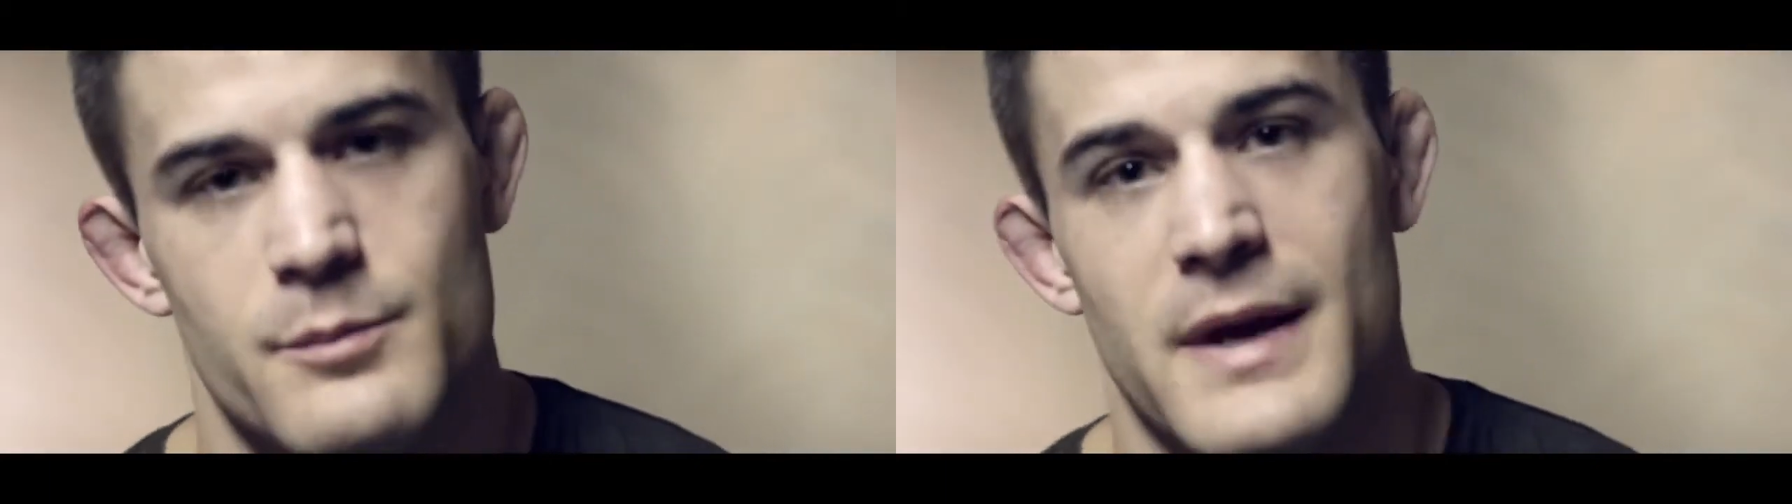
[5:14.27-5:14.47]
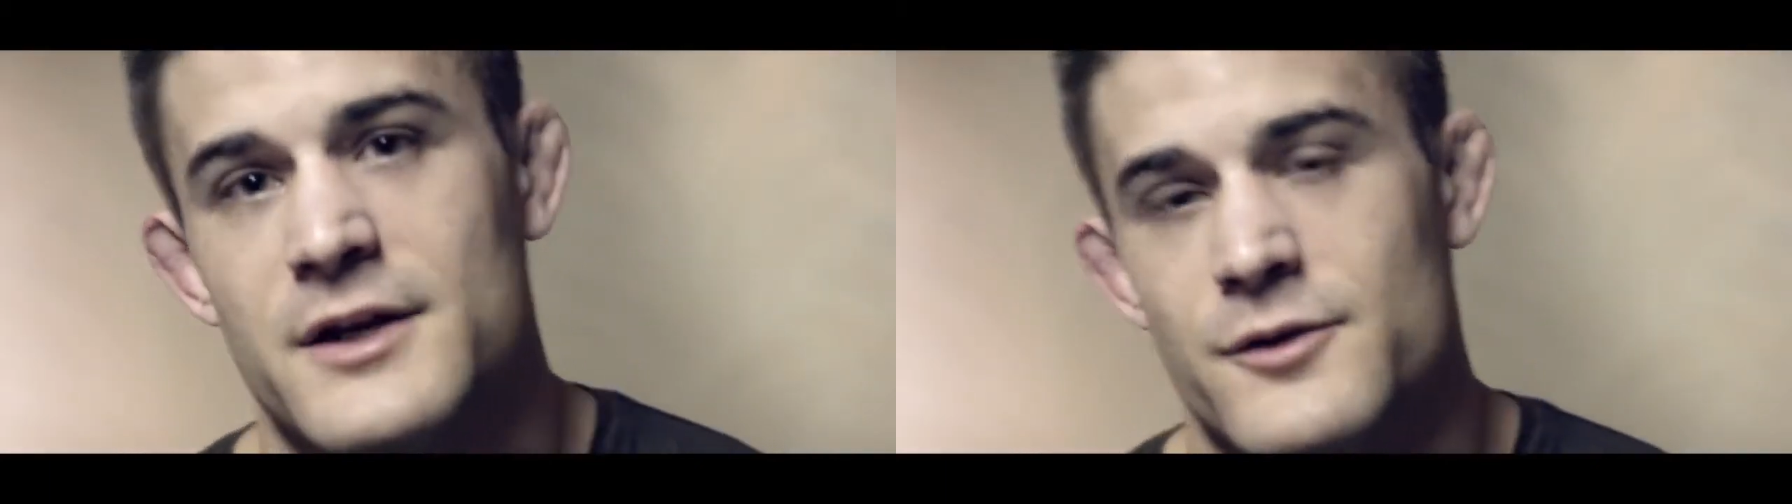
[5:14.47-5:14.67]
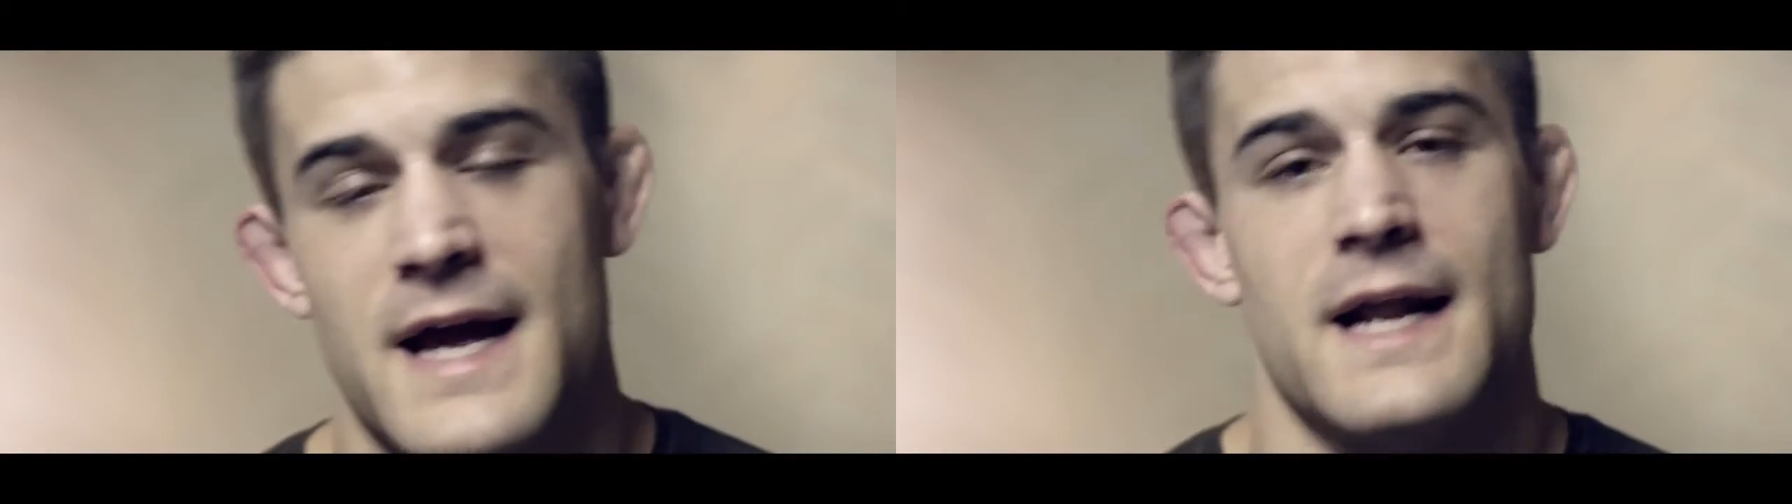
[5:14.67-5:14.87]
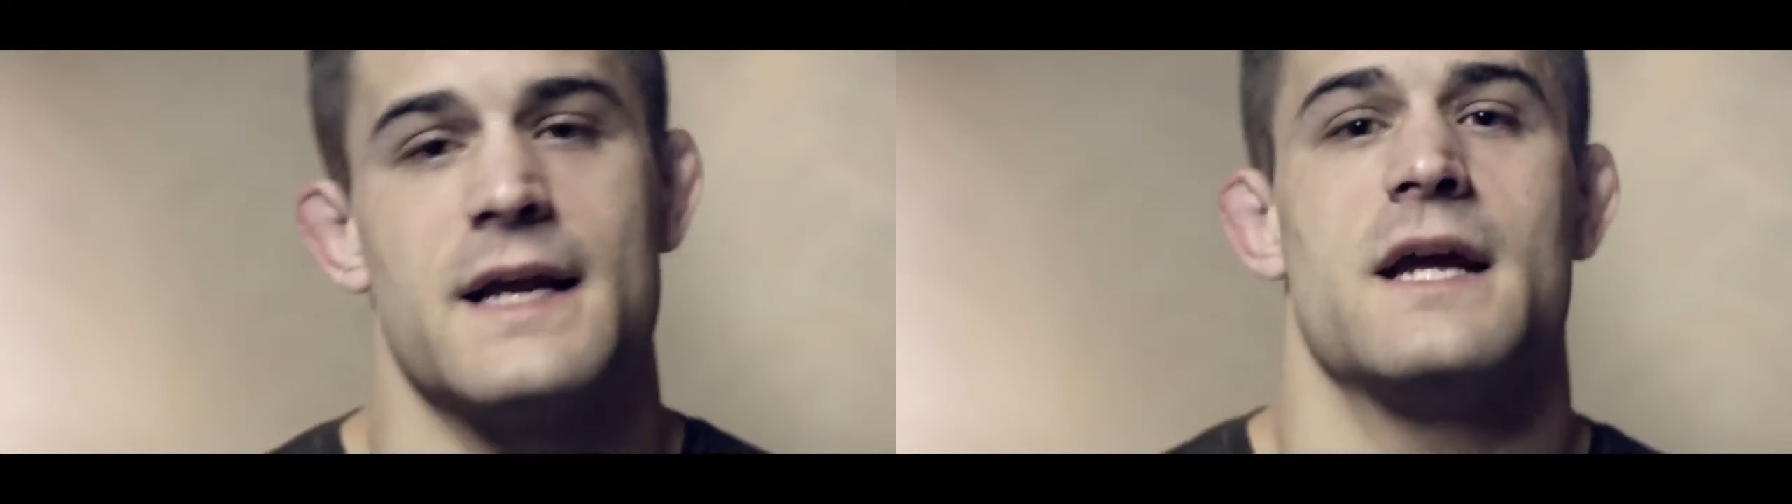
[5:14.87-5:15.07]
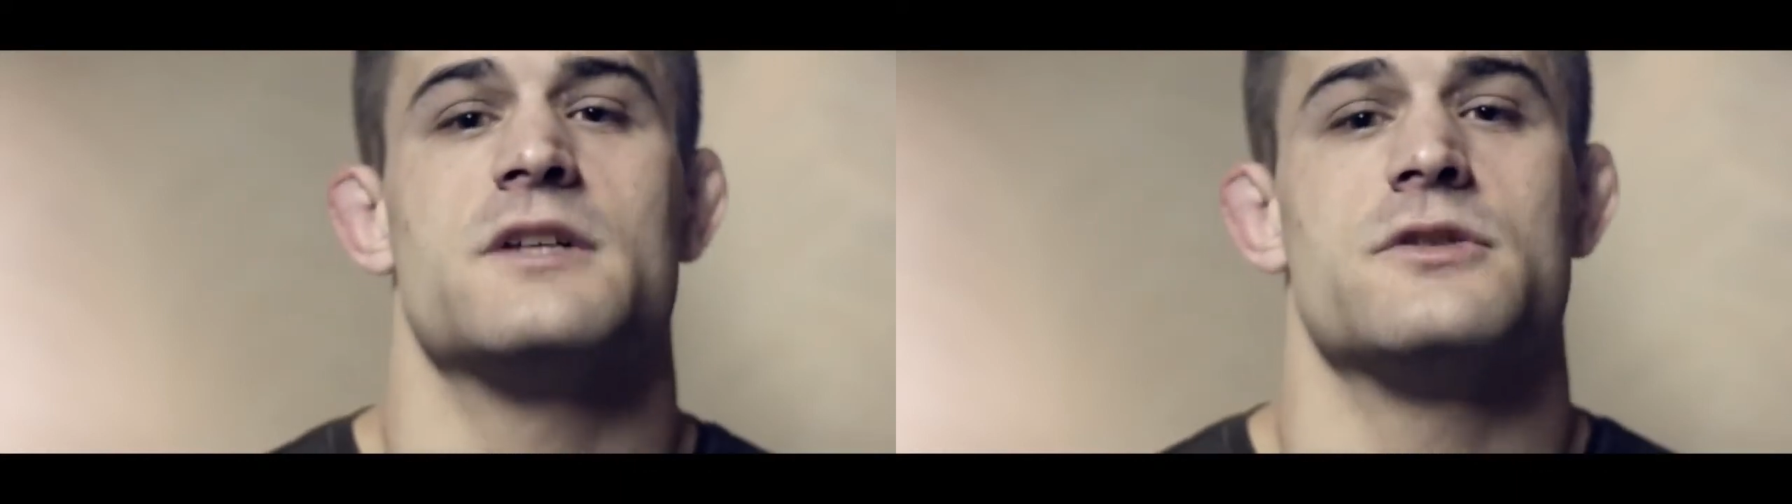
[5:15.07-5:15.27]

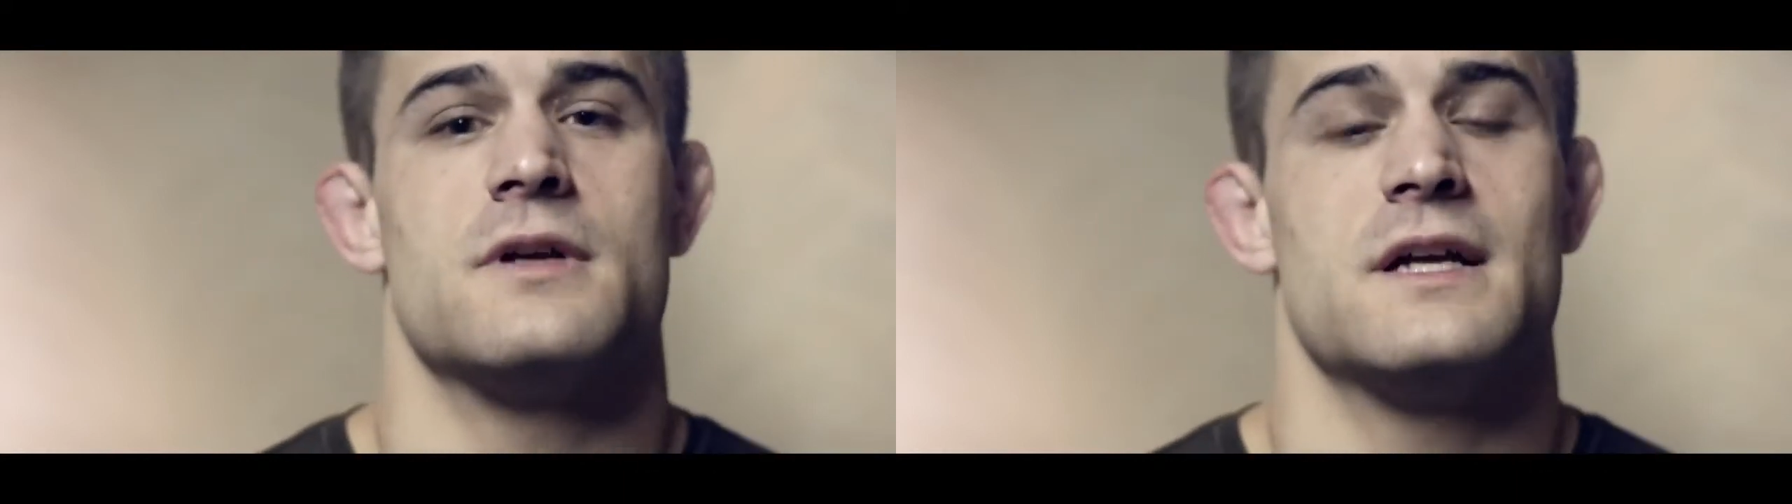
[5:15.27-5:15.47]
pancreatic cancer.